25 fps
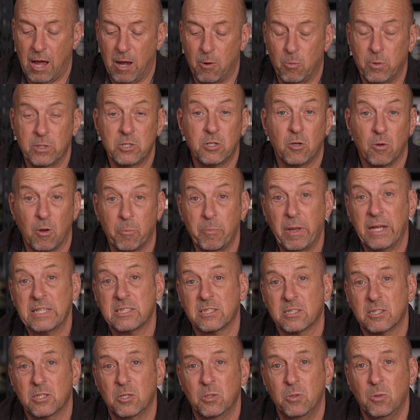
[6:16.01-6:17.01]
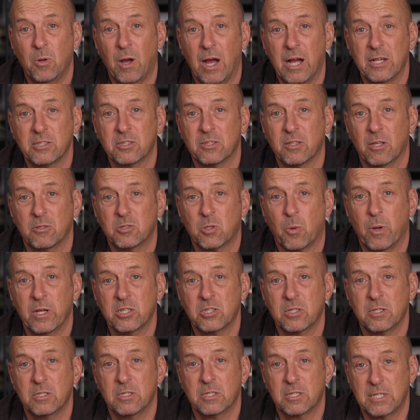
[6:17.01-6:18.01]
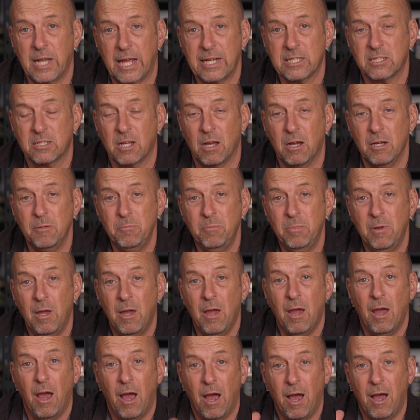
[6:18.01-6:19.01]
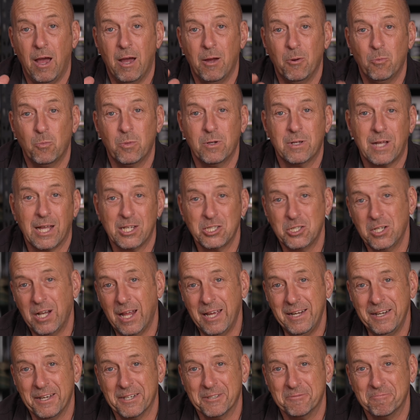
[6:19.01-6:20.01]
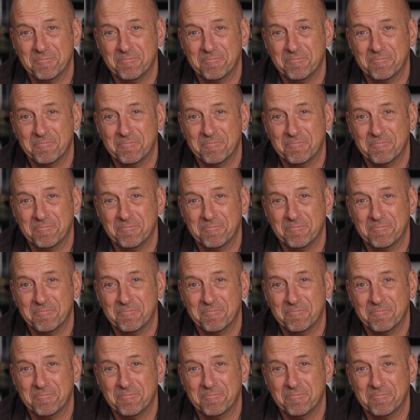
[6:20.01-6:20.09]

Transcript: We'll do our best to answer those questions next time. We'll catch you later.